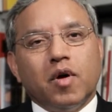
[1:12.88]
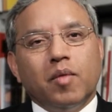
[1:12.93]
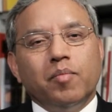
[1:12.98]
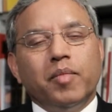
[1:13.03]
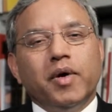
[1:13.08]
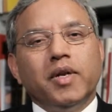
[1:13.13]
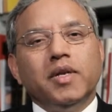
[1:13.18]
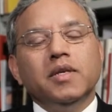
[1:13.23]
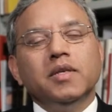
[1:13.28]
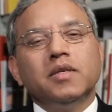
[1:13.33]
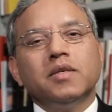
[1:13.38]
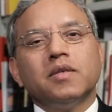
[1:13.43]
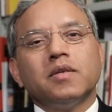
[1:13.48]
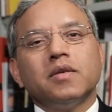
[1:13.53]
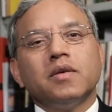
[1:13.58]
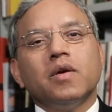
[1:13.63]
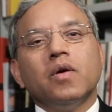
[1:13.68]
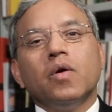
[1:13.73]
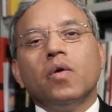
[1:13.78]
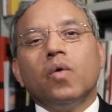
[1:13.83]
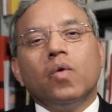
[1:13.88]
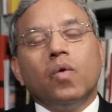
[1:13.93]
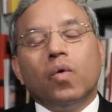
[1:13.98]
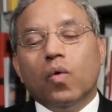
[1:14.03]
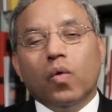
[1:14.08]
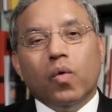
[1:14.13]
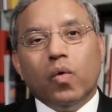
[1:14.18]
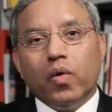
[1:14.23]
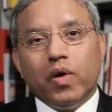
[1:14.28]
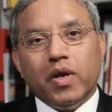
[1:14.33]
companies
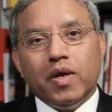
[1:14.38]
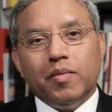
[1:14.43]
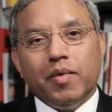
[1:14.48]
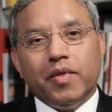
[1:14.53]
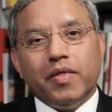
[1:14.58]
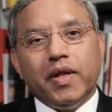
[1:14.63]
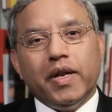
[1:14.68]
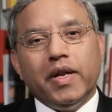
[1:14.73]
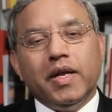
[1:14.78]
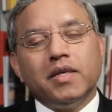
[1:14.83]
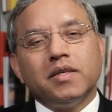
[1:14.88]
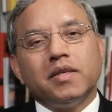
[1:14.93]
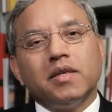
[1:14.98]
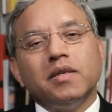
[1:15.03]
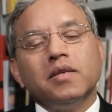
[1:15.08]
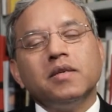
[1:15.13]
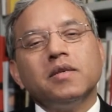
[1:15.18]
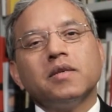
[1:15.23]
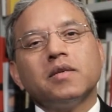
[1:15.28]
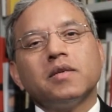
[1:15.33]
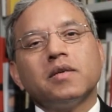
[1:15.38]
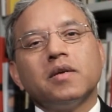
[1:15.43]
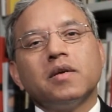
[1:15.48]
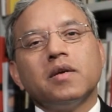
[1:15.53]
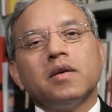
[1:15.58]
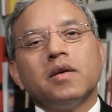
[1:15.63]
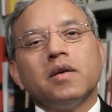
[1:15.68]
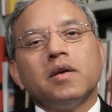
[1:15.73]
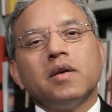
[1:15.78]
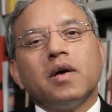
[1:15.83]
or even the nations
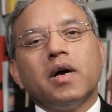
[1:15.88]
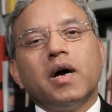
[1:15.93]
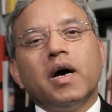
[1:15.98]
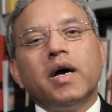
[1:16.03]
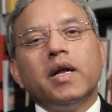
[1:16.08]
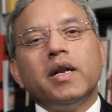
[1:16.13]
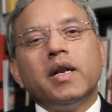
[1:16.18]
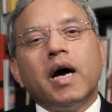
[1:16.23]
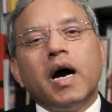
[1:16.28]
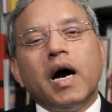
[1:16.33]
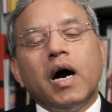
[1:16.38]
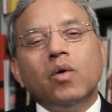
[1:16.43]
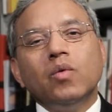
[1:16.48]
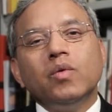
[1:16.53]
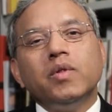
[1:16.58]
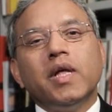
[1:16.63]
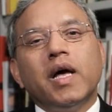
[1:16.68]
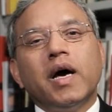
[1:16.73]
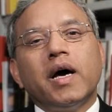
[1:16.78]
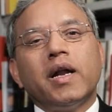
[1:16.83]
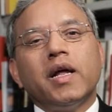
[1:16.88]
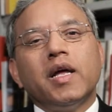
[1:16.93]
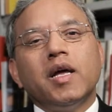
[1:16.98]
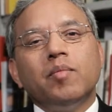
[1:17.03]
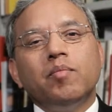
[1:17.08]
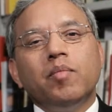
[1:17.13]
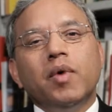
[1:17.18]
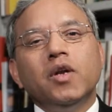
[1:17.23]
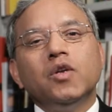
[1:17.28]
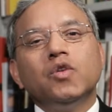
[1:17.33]
and how they are
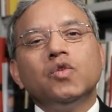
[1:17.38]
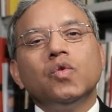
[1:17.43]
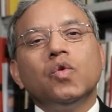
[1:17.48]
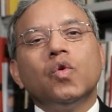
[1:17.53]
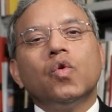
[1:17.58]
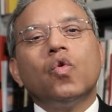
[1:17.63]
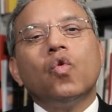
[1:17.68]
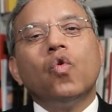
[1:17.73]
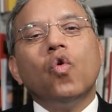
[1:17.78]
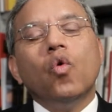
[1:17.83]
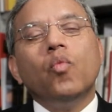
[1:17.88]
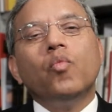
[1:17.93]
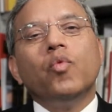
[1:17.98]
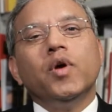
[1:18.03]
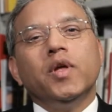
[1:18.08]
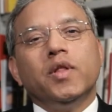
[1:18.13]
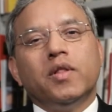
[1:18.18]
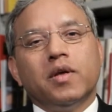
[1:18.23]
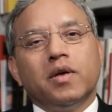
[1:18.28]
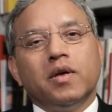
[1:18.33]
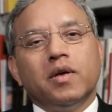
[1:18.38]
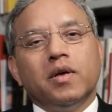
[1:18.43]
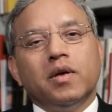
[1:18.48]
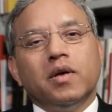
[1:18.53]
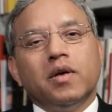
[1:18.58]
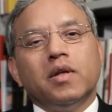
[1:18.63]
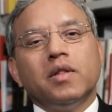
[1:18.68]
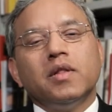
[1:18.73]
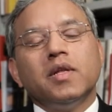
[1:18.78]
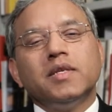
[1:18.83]
able to cope with
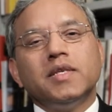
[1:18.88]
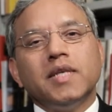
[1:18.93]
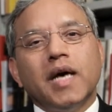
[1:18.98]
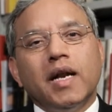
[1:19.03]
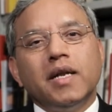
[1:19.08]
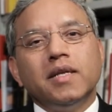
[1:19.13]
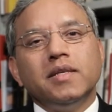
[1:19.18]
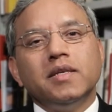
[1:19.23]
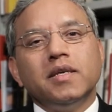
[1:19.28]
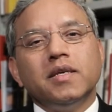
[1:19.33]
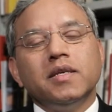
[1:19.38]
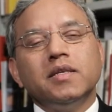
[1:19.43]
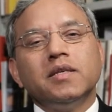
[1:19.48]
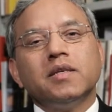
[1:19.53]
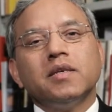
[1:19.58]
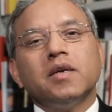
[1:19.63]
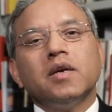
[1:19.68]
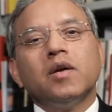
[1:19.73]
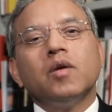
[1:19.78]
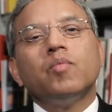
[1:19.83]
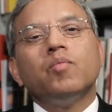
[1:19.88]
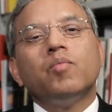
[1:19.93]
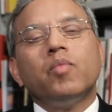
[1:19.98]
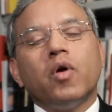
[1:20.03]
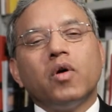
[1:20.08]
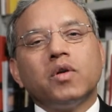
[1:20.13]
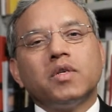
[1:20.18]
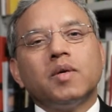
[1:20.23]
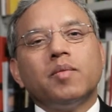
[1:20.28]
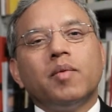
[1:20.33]
the challenges
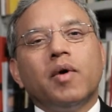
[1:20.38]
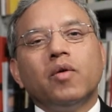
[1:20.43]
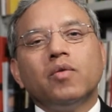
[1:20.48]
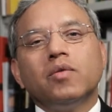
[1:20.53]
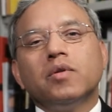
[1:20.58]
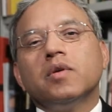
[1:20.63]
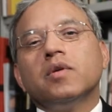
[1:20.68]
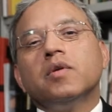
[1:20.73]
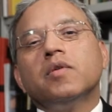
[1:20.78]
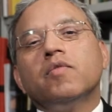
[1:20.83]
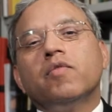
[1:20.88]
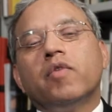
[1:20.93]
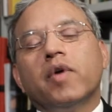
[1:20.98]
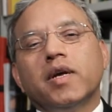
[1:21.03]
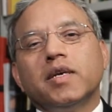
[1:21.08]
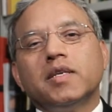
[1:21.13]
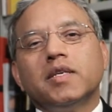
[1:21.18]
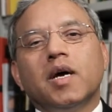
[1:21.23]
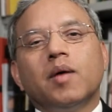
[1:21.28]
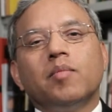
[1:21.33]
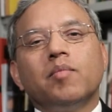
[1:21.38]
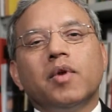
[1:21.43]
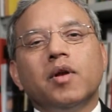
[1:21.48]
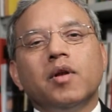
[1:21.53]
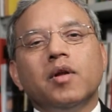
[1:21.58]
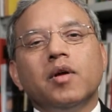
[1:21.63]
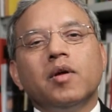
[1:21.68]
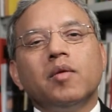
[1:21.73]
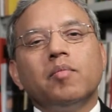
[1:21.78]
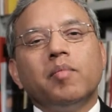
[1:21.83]
brought about for
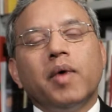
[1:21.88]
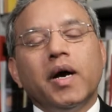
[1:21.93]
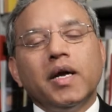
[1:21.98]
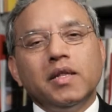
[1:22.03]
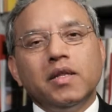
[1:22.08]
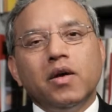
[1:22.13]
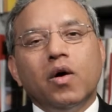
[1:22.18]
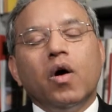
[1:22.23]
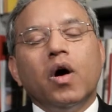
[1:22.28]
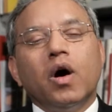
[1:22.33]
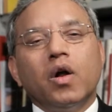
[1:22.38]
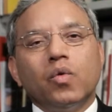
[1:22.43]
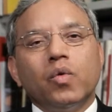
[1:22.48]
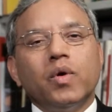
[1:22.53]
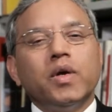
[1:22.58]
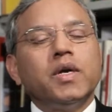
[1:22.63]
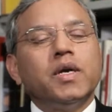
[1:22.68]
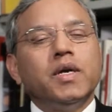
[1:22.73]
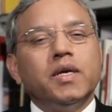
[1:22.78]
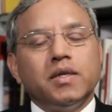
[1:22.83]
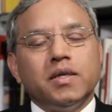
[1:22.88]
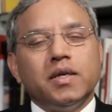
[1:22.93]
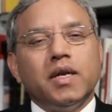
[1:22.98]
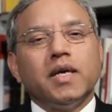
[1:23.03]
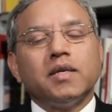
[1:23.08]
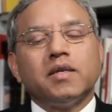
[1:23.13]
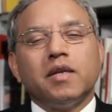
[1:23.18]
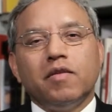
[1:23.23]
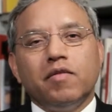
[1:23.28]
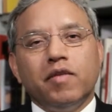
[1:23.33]
example, by the ongoing
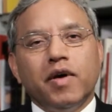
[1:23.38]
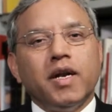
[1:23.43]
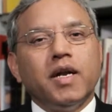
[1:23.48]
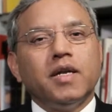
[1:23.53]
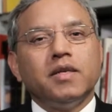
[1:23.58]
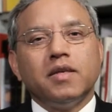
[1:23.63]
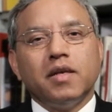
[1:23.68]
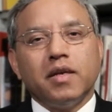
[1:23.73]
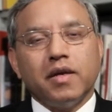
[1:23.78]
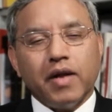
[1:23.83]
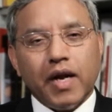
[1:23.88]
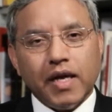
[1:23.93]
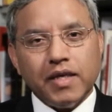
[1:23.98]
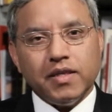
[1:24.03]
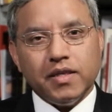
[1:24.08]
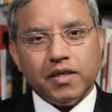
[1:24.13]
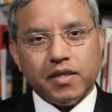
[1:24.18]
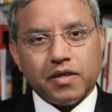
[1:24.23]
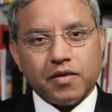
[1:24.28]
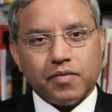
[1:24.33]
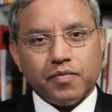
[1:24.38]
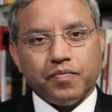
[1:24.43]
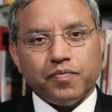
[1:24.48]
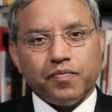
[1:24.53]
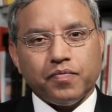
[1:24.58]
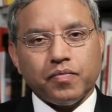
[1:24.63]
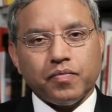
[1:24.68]
international financial crisis.